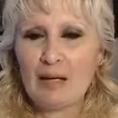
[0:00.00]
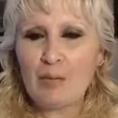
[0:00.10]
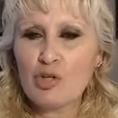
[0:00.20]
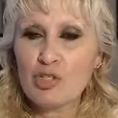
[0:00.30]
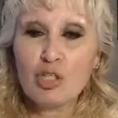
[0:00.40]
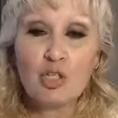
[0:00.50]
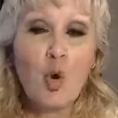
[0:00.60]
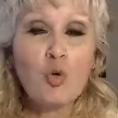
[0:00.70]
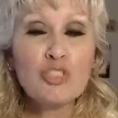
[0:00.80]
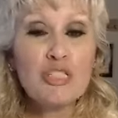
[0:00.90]
Emotion can
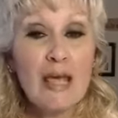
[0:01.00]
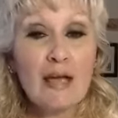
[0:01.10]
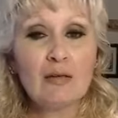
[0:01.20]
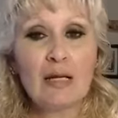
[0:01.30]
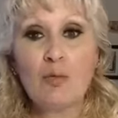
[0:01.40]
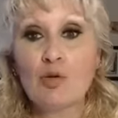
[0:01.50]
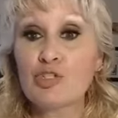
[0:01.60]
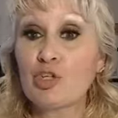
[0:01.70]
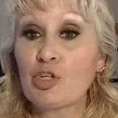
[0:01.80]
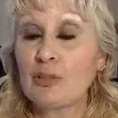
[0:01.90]
hold you down and
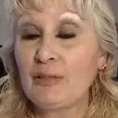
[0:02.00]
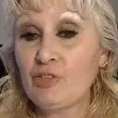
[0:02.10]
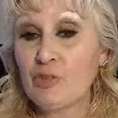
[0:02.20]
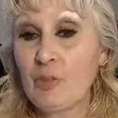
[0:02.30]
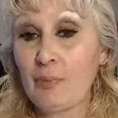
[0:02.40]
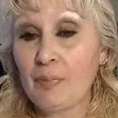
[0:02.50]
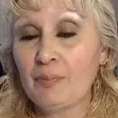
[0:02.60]
emotion can lift you up.